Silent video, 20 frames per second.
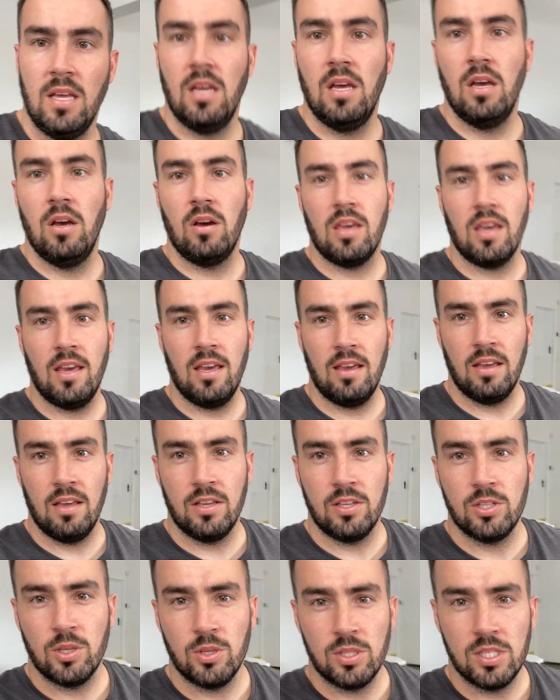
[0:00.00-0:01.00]
Okay,
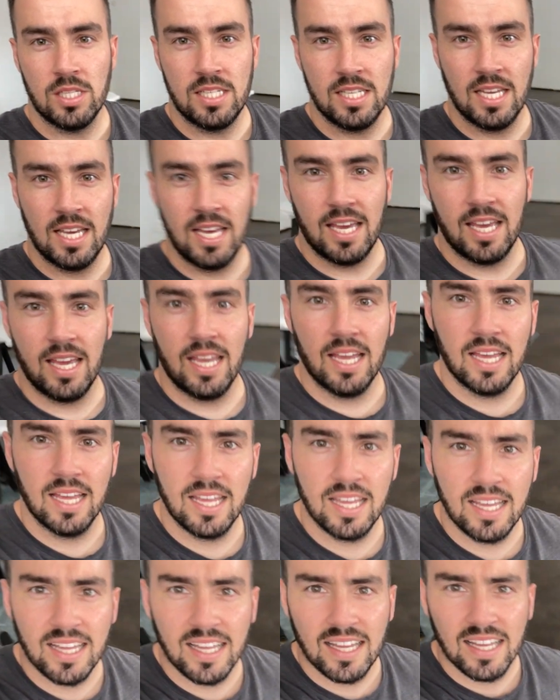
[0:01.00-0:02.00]
so today
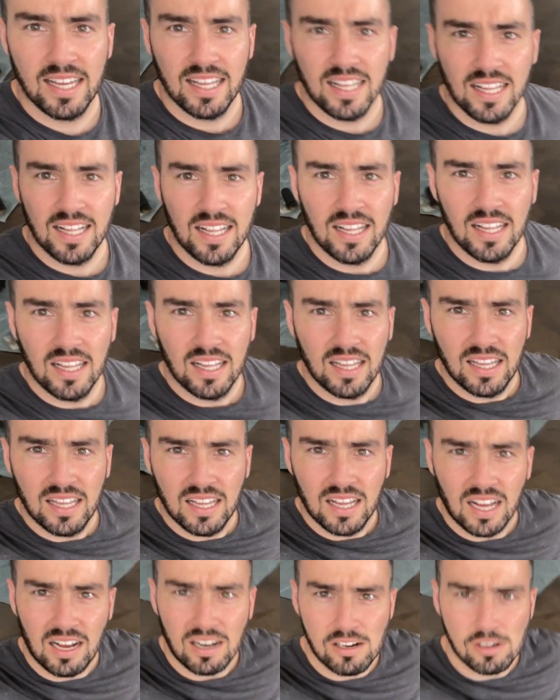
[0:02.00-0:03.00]

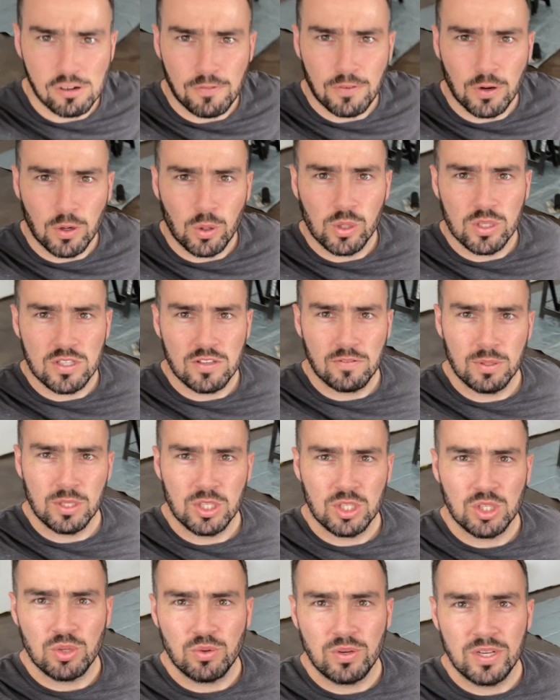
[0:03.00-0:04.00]
our floors have been
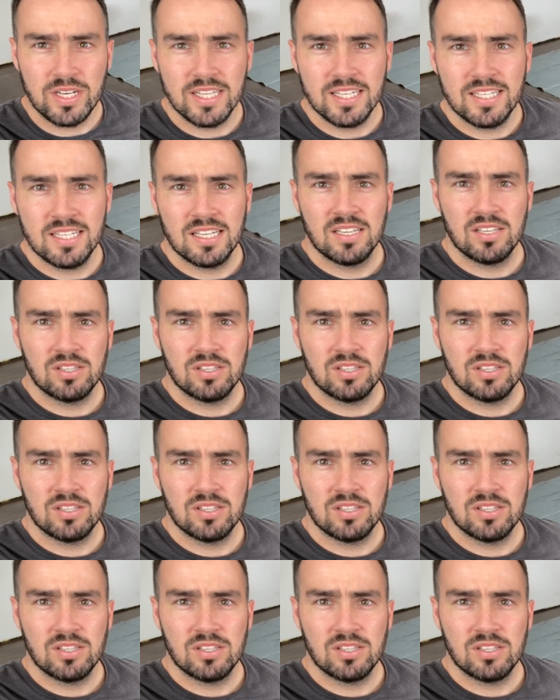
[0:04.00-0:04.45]
screeded,